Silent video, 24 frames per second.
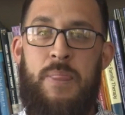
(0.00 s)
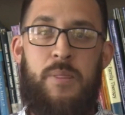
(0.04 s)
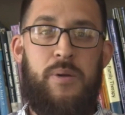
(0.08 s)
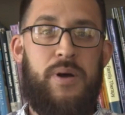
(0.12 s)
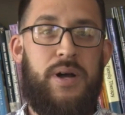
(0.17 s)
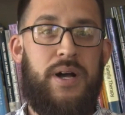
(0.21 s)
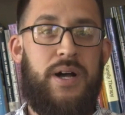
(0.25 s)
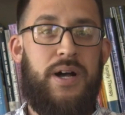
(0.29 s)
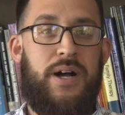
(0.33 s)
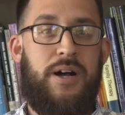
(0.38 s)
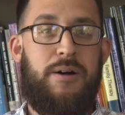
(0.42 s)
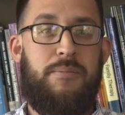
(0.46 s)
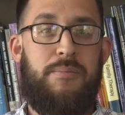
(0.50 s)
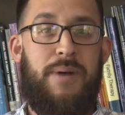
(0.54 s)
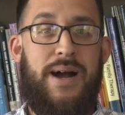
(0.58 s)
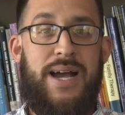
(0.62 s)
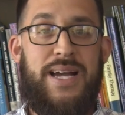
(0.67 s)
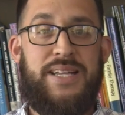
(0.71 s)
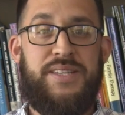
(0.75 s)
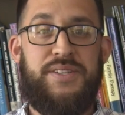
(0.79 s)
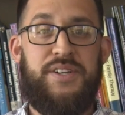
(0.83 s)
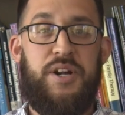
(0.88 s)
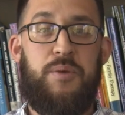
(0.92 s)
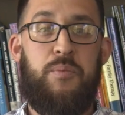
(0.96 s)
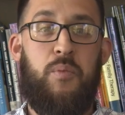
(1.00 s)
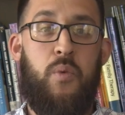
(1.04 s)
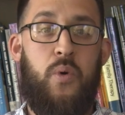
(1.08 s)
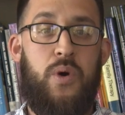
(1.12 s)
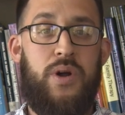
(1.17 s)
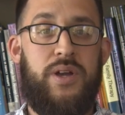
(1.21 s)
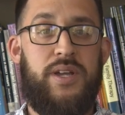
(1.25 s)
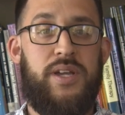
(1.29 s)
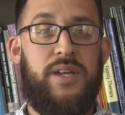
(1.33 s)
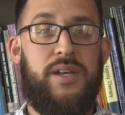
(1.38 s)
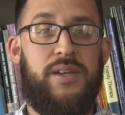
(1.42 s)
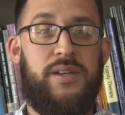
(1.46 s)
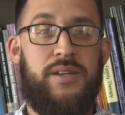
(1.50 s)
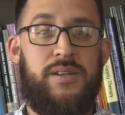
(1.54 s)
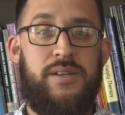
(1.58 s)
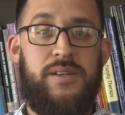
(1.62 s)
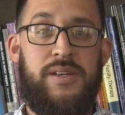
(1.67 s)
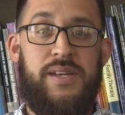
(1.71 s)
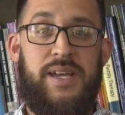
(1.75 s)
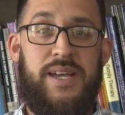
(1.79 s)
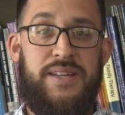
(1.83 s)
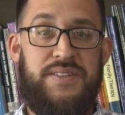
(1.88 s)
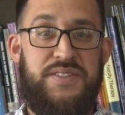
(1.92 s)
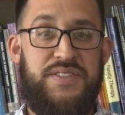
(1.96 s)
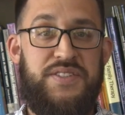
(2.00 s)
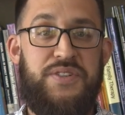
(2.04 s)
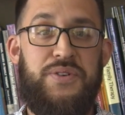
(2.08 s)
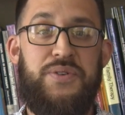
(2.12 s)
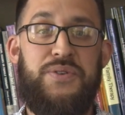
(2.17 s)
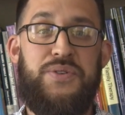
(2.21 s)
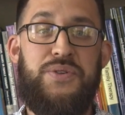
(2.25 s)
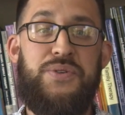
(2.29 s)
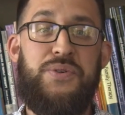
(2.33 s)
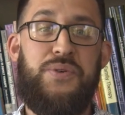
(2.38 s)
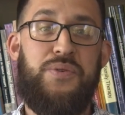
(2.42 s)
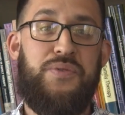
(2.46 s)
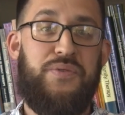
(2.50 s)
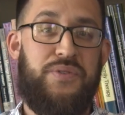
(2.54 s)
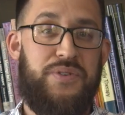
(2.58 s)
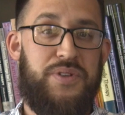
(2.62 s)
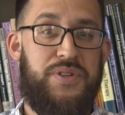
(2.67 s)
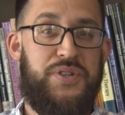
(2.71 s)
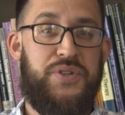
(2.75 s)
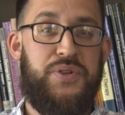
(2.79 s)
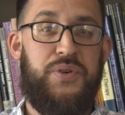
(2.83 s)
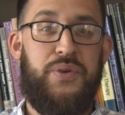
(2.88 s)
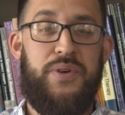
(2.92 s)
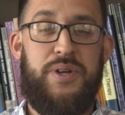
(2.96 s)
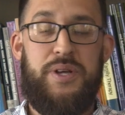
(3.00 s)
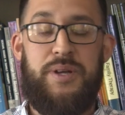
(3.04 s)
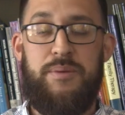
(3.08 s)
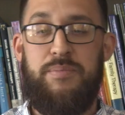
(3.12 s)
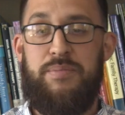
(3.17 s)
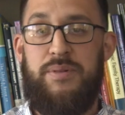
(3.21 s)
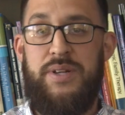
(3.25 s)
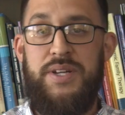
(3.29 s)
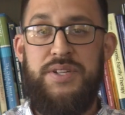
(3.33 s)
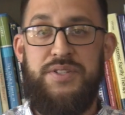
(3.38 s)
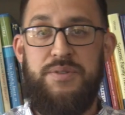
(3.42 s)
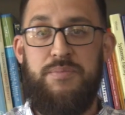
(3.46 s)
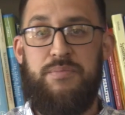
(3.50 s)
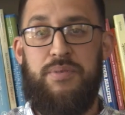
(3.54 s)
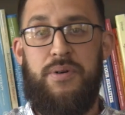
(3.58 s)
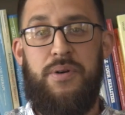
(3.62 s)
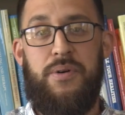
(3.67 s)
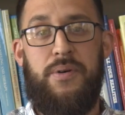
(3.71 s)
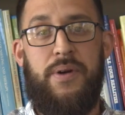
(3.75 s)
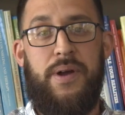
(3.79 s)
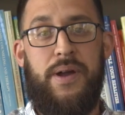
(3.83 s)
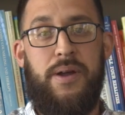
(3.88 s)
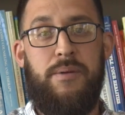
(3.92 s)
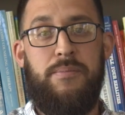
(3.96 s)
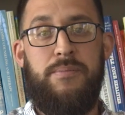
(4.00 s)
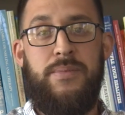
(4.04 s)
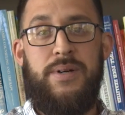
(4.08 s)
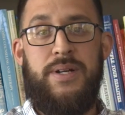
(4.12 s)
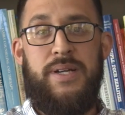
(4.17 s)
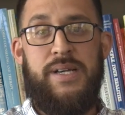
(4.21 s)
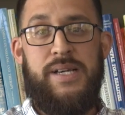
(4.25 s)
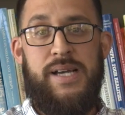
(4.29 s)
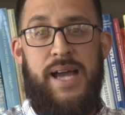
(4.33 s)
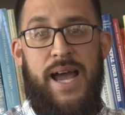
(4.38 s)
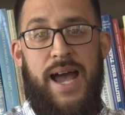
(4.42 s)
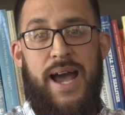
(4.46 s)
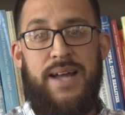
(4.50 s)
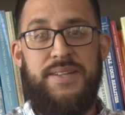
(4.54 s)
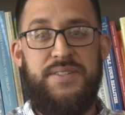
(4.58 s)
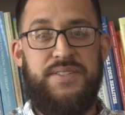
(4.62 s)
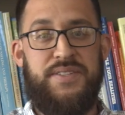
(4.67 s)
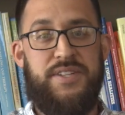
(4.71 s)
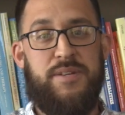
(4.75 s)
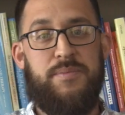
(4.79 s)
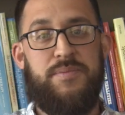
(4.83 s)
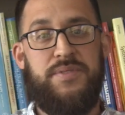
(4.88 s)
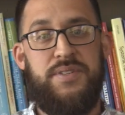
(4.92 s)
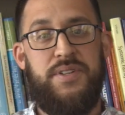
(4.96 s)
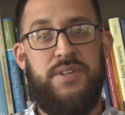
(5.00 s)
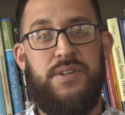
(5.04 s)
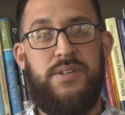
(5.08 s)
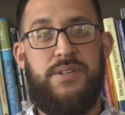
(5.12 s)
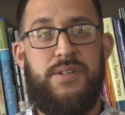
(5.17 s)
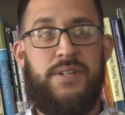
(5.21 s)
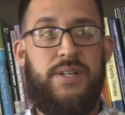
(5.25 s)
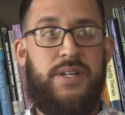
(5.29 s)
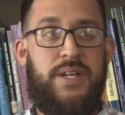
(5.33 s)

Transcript: um, I ended up working and still do for the degree completion program at Simpson